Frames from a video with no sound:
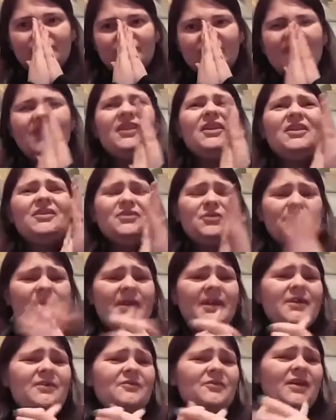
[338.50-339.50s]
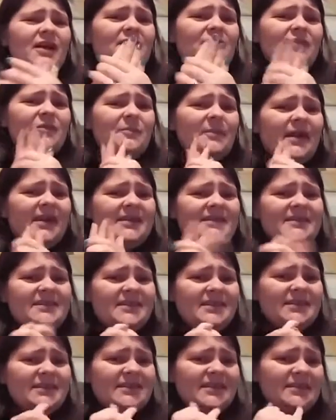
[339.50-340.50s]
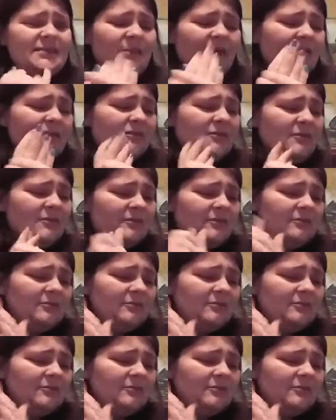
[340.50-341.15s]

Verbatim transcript: A little bit of, of a medicine smell.